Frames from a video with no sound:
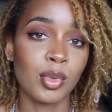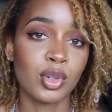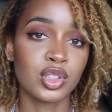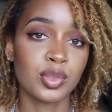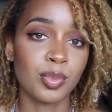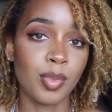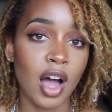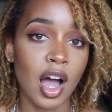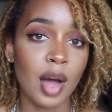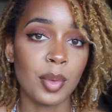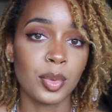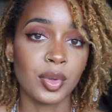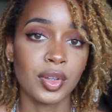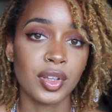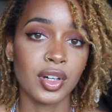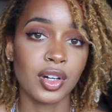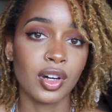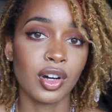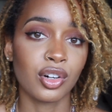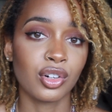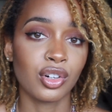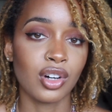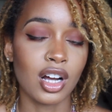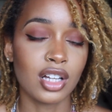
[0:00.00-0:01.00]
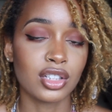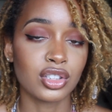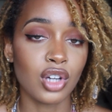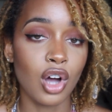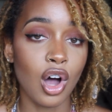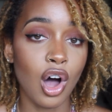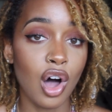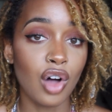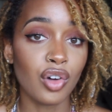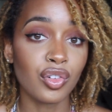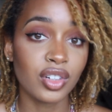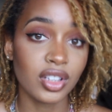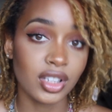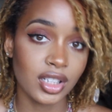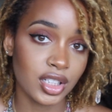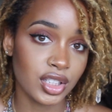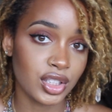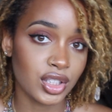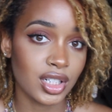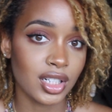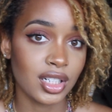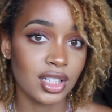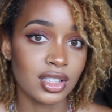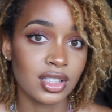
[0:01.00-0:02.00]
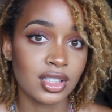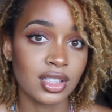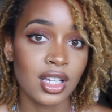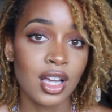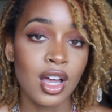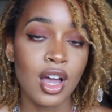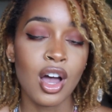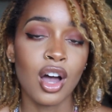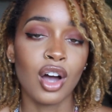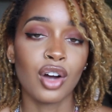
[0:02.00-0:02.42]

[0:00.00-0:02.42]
most popular across all religions,